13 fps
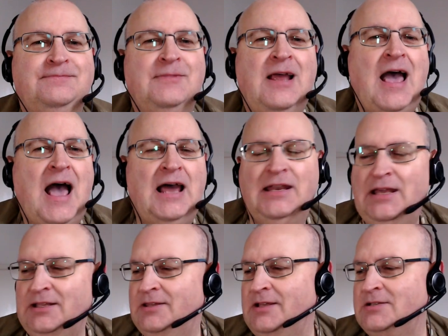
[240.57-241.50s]
I
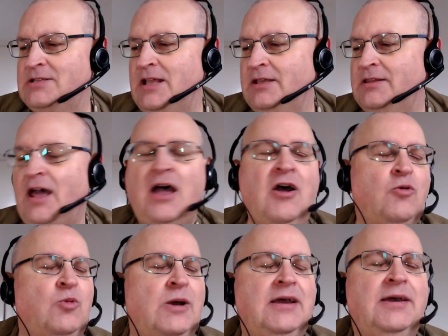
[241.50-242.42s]
like things like that,
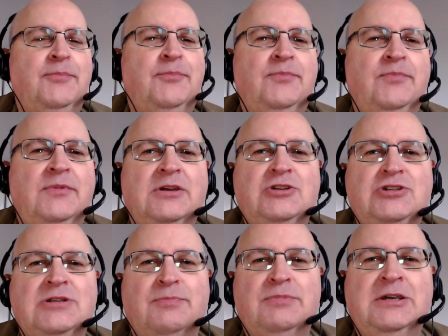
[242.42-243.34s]
where they
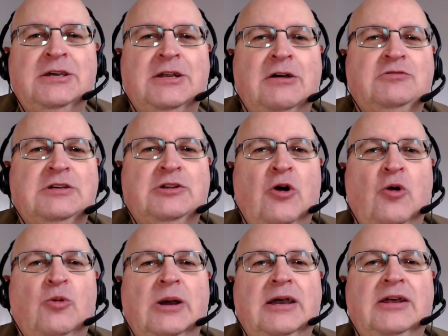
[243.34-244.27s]
just appear out of
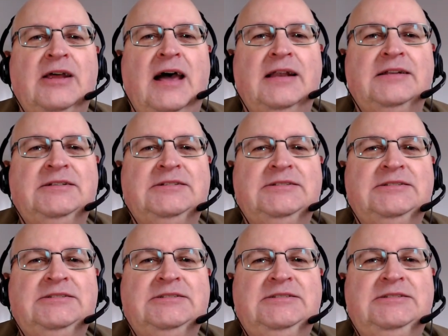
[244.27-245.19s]
nowhere,
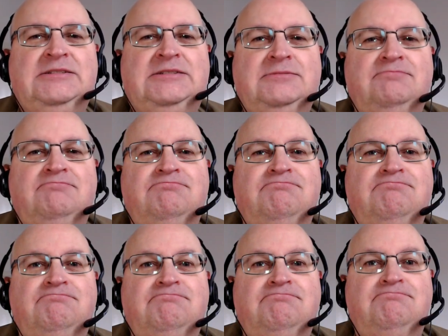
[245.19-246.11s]
and
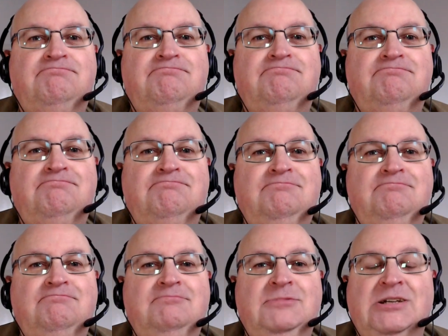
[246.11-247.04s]

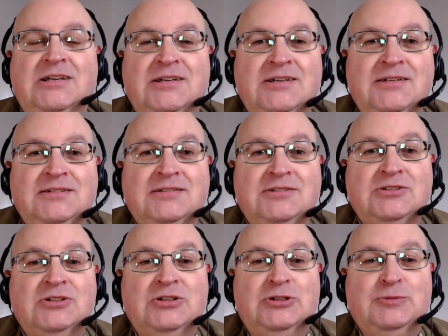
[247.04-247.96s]
yeah, it's
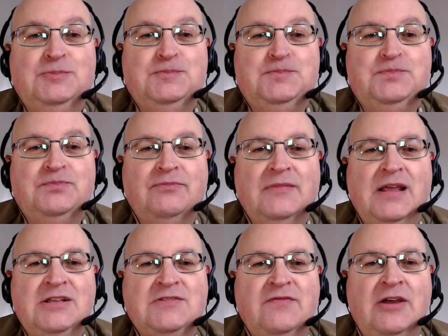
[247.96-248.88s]
good.
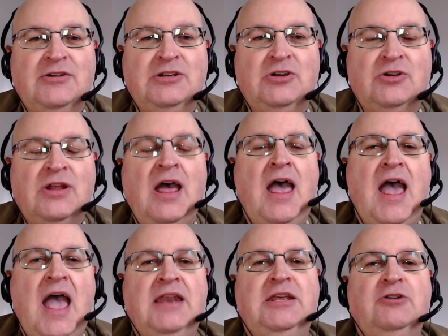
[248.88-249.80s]
It's very good.
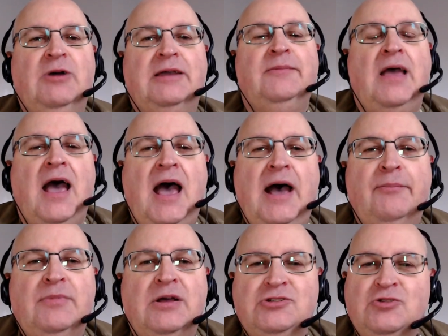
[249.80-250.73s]
Anyway,
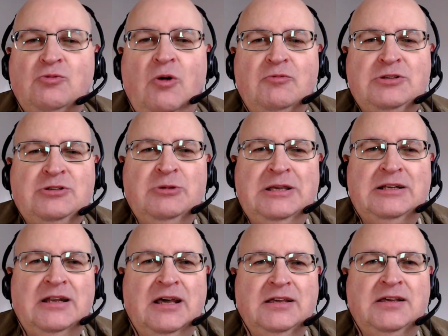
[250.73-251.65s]
um, so what was the week
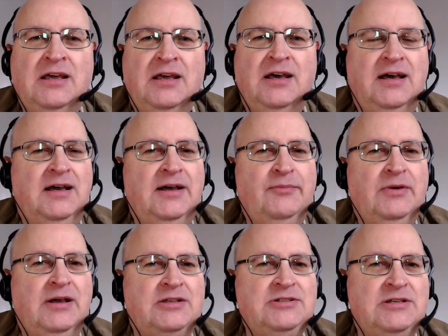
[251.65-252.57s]
like? Um,
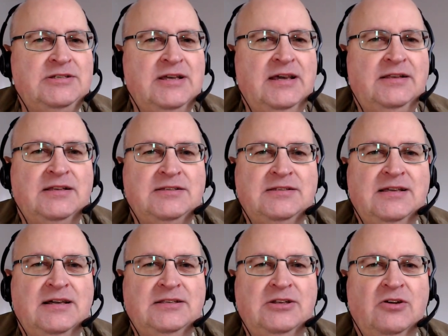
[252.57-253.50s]
as I said,
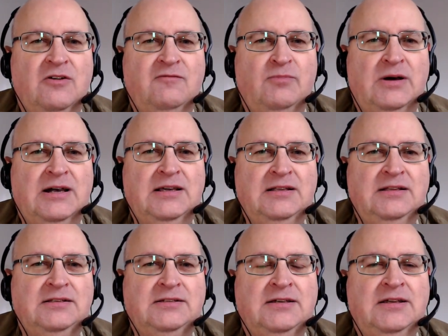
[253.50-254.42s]
started off
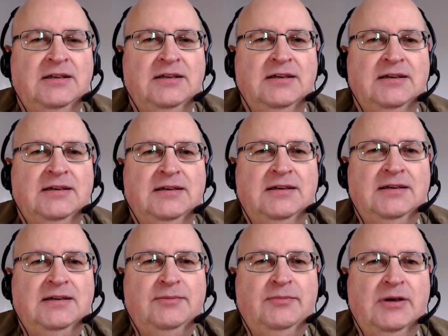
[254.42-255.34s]
mild
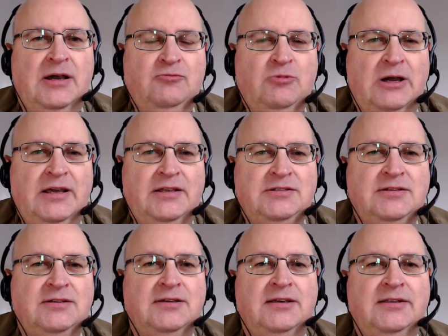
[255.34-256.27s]
um, and wet,
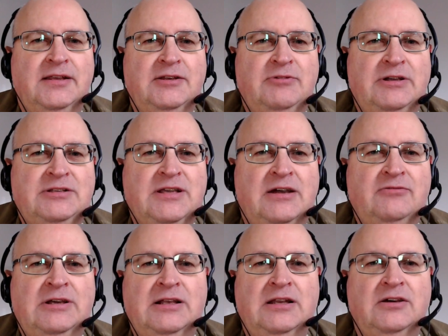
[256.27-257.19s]
and then it went
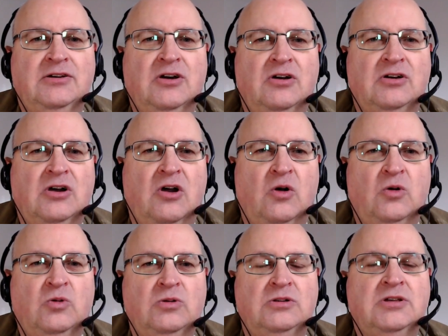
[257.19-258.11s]
downhill and got
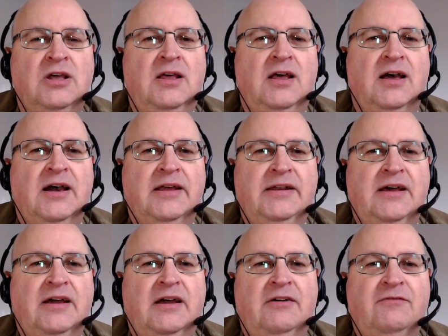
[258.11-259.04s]
cold and
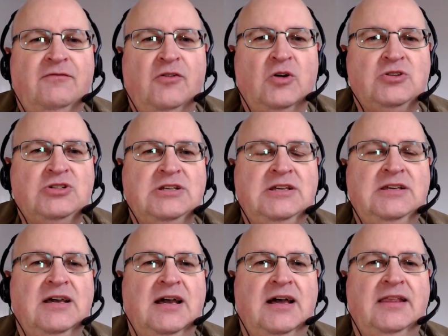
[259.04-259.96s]
uh, frosty,
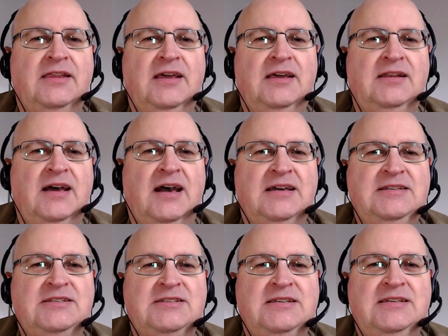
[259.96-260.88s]
and then
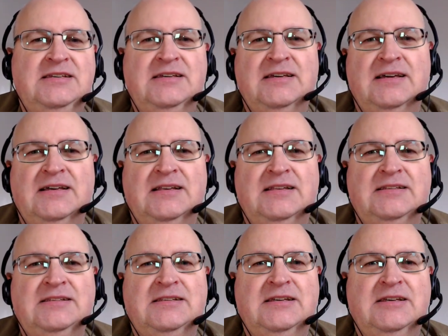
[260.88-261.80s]
icy,
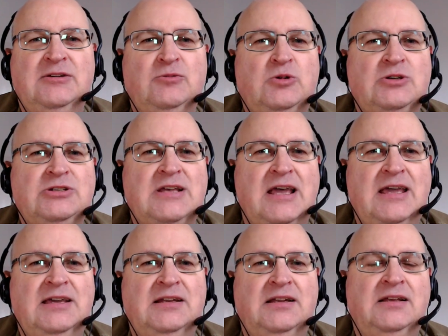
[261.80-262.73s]
and there was
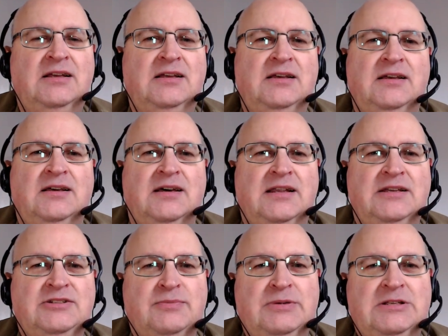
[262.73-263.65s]
hail and
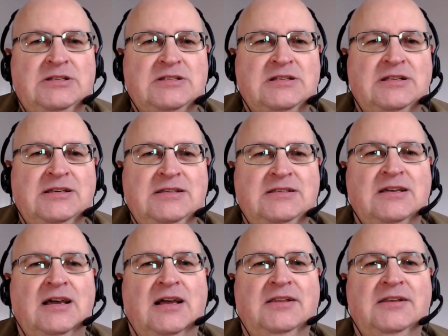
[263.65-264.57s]
there's a bit of sleet
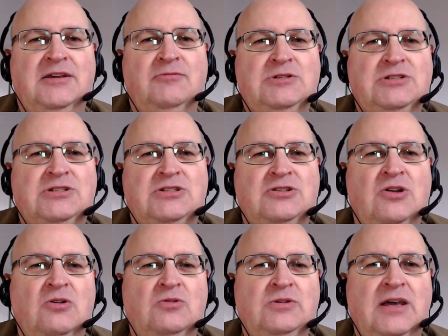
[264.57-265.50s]
and there was
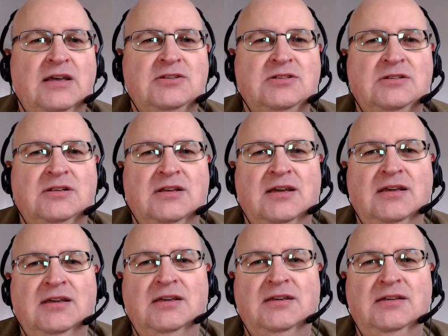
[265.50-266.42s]
snow
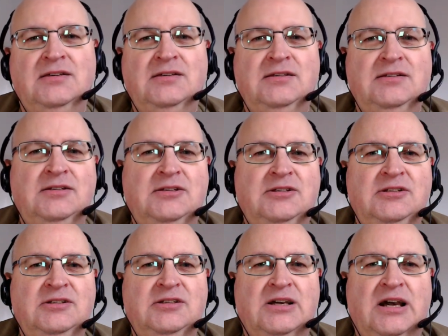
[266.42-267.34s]

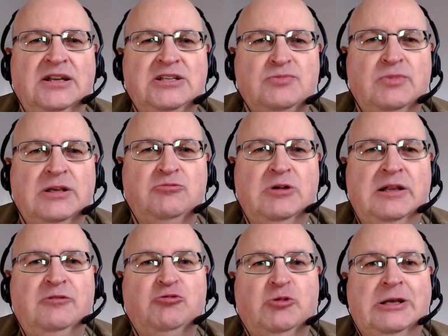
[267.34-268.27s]
yesterday and it's bleak
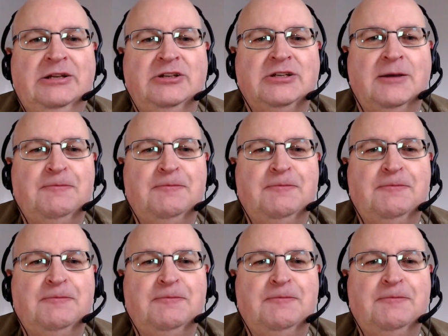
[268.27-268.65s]
winter